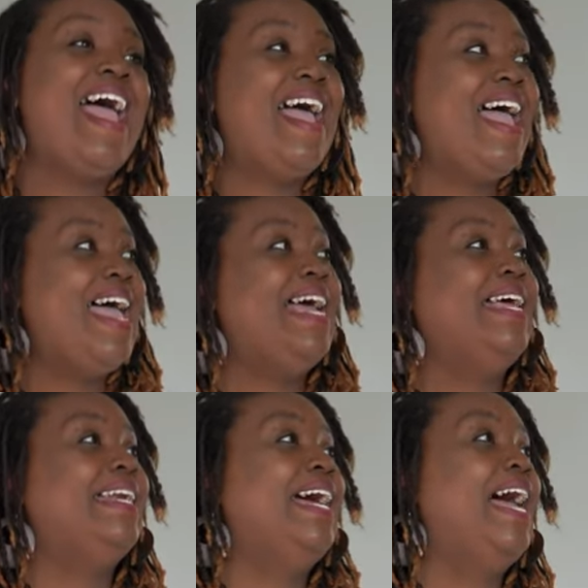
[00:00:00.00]

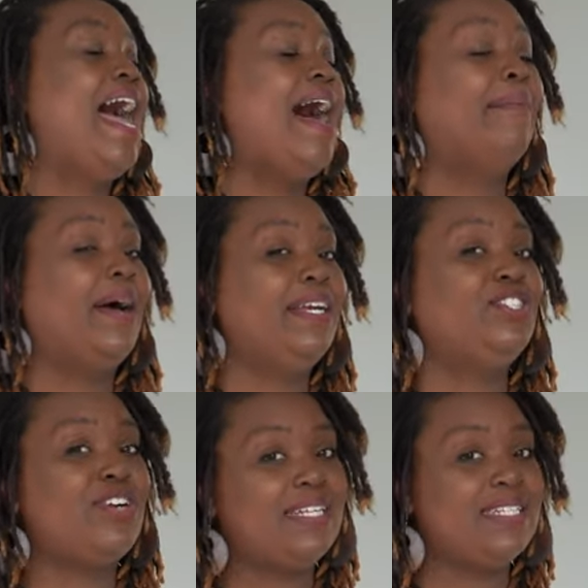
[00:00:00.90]
And I'm gonna
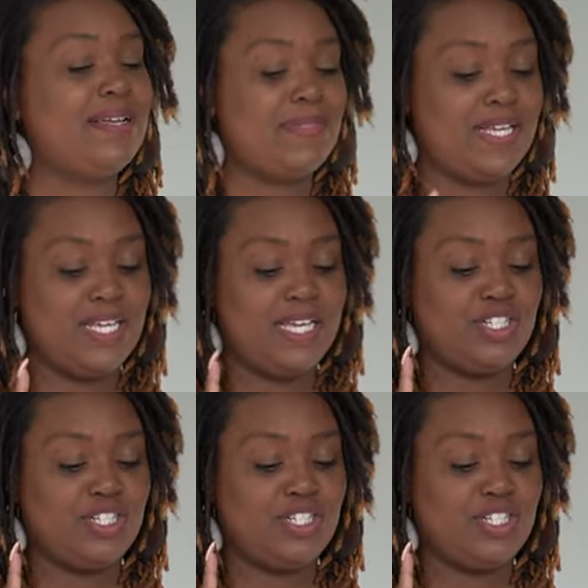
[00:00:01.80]
try something